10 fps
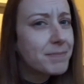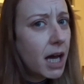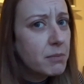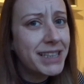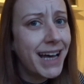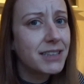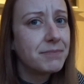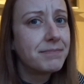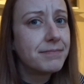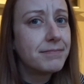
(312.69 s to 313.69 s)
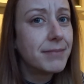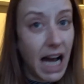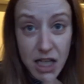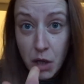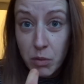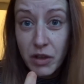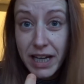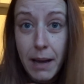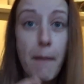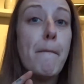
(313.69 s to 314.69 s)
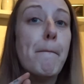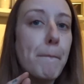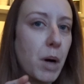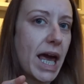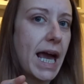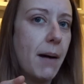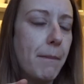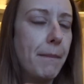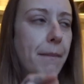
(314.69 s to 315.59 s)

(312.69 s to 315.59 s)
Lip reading: I'm sad. I don't look it, but I am.